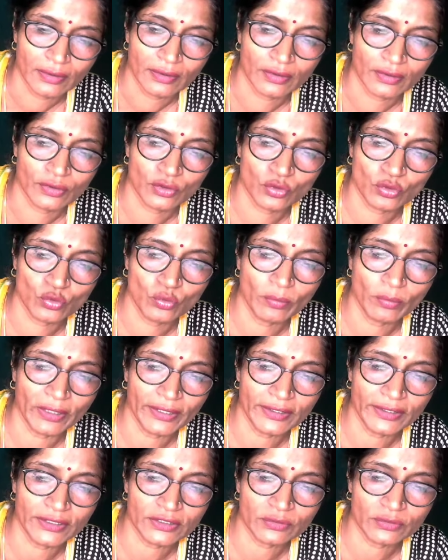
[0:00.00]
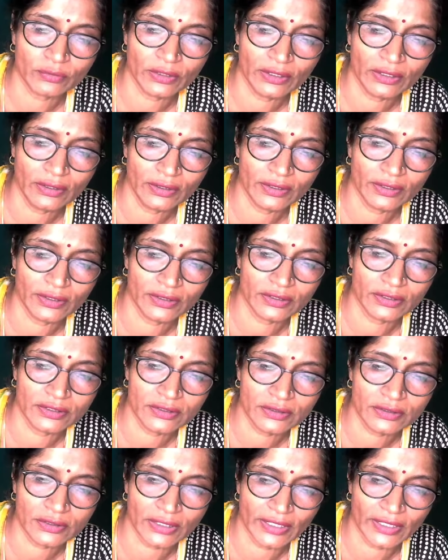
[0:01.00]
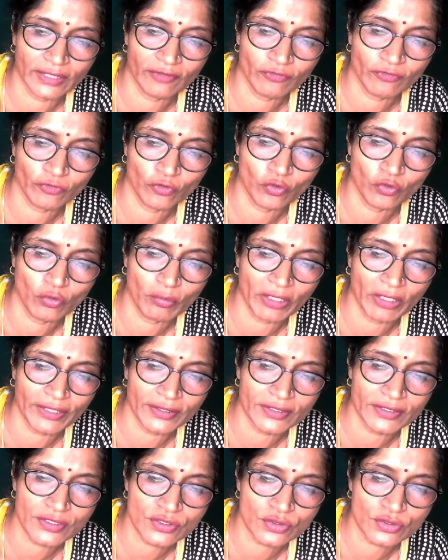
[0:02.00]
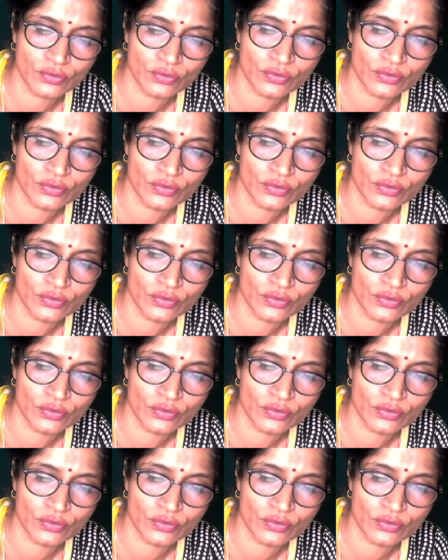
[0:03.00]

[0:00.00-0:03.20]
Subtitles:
2 minus 1 it is, and 4 minus 2.